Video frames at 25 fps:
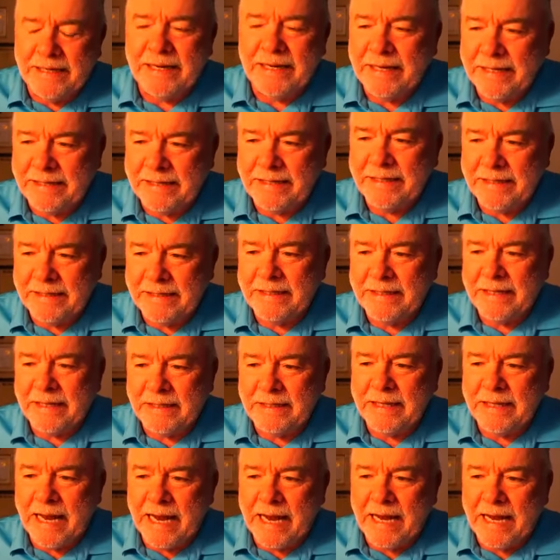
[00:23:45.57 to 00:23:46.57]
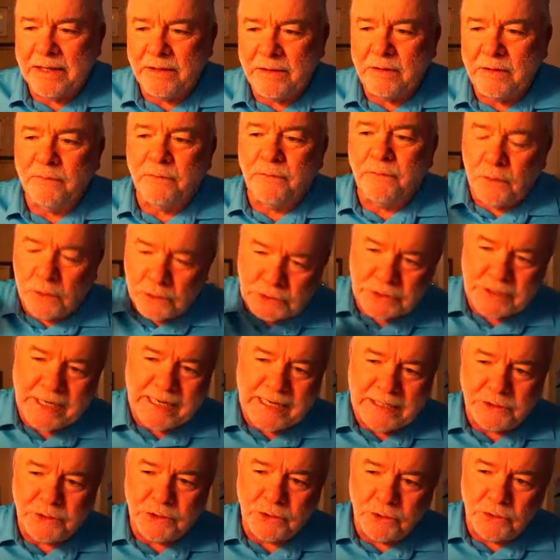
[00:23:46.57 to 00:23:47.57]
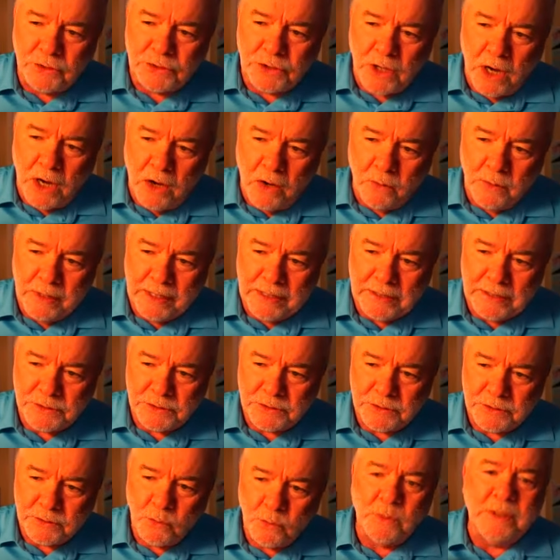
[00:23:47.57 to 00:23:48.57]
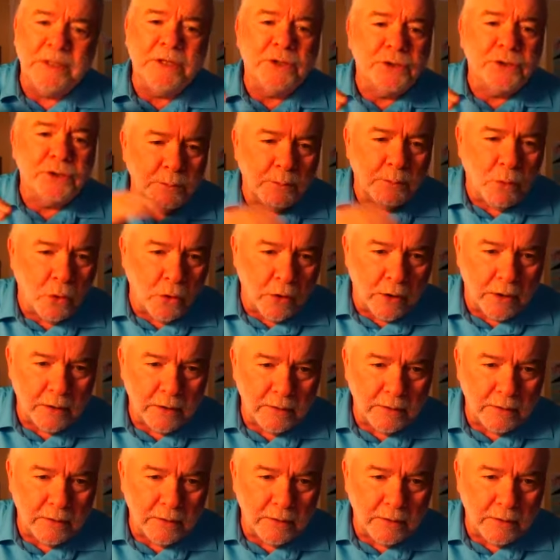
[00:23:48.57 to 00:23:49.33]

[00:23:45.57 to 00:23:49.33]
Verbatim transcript: and, the, the the first answer is always with support